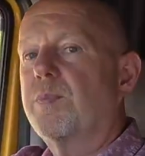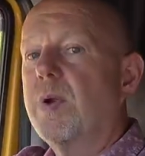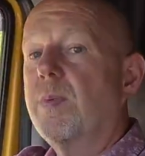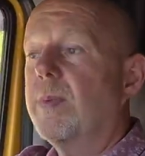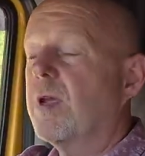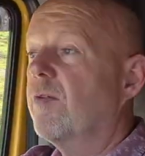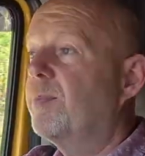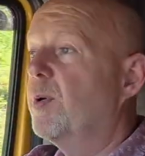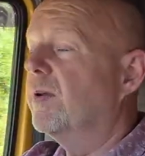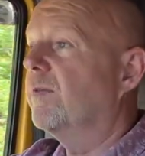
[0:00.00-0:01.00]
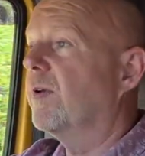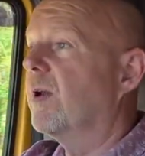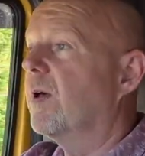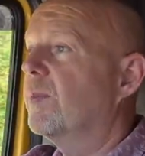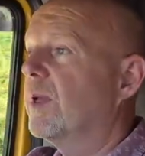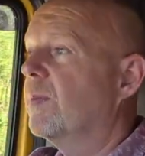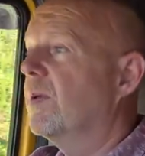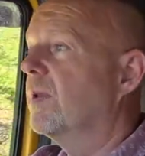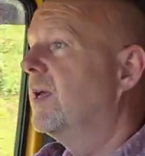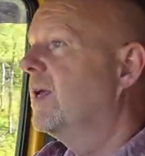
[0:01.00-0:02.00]
probably off-putting for a lot of
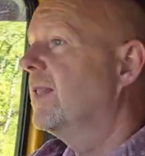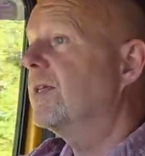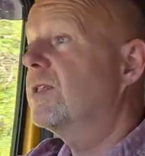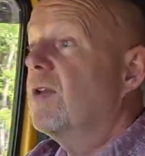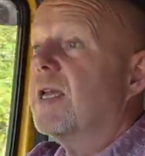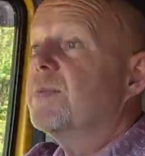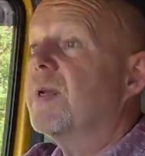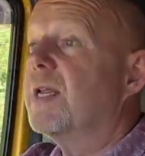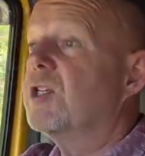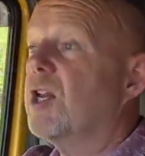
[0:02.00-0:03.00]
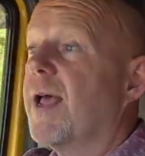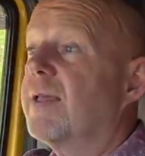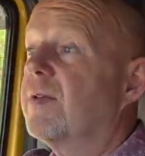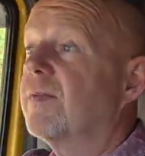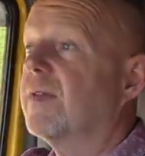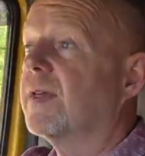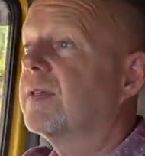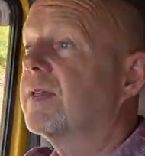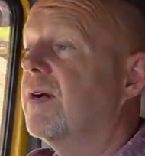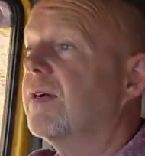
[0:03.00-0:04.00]
people. That's the only explanation I can
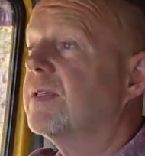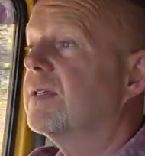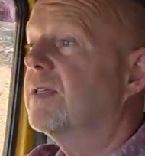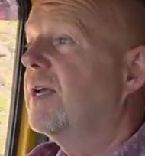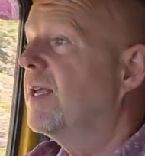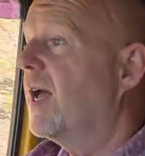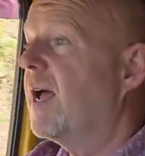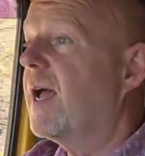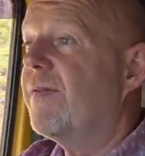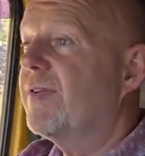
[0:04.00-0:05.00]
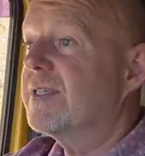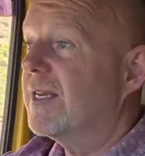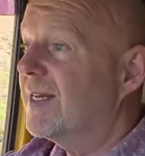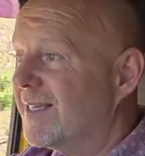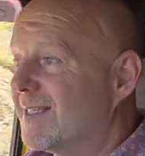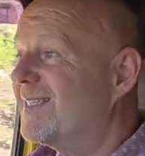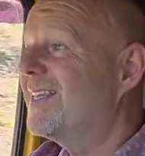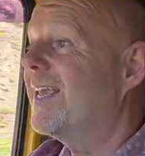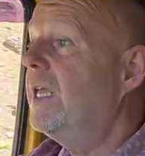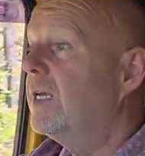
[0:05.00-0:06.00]
think, because I haven't seen a
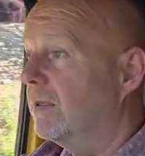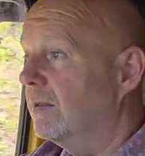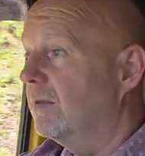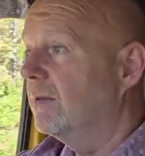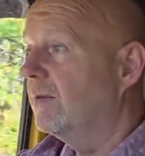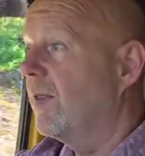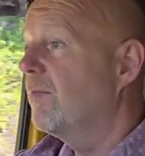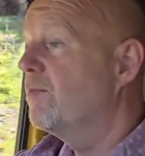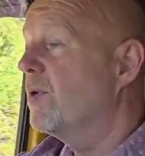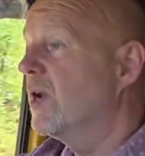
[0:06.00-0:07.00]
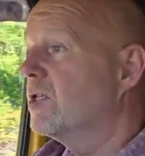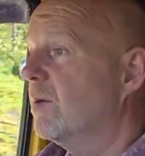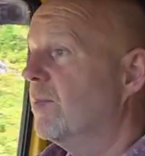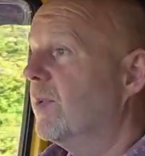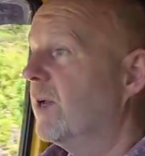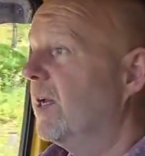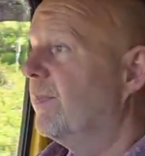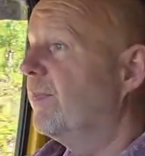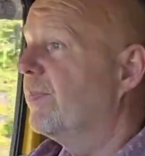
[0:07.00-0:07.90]
single British number plate.